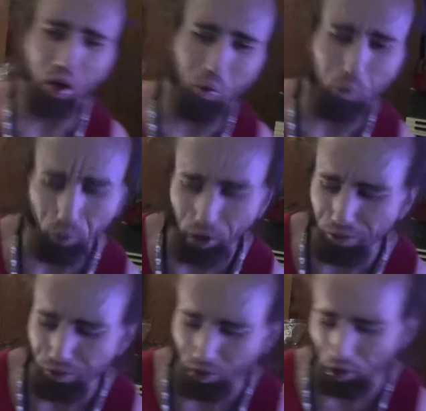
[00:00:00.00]
What
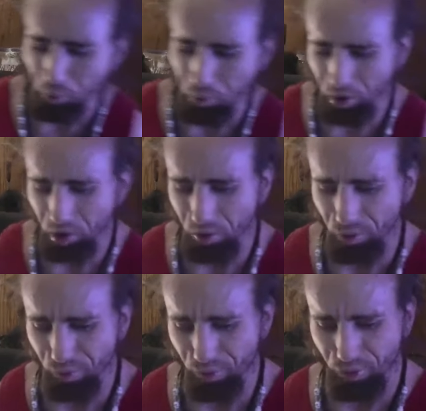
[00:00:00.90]
is up,
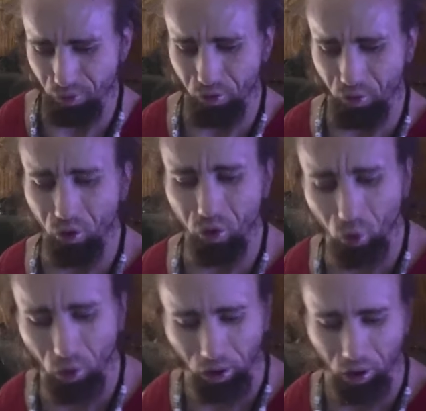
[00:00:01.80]

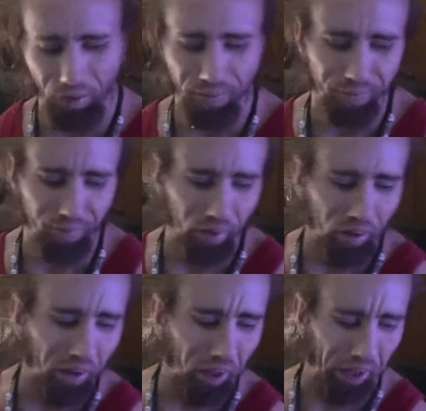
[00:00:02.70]
Twitter
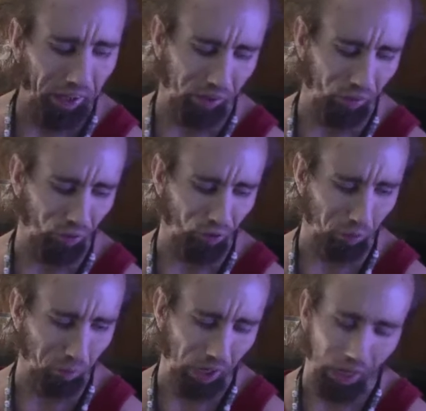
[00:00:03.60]
and YouTube?
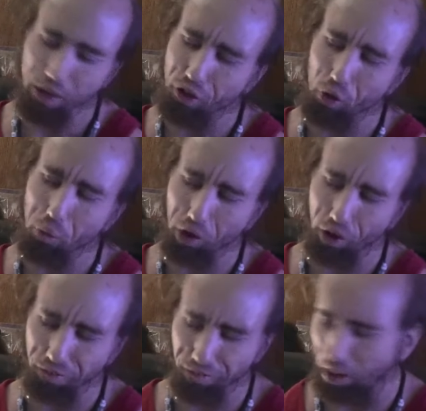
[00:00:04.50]
I do
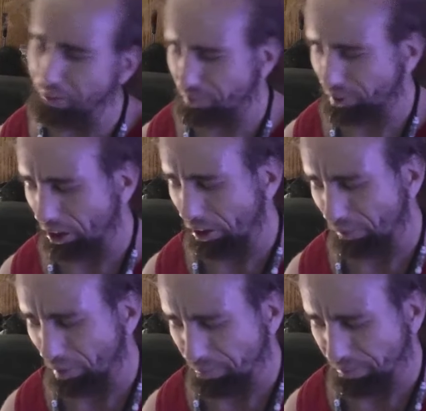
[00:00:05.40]
apologize for that
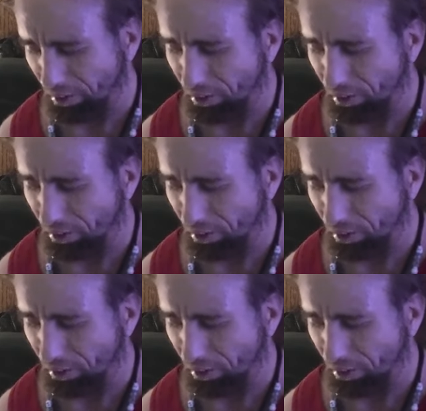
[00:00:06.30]
interruption.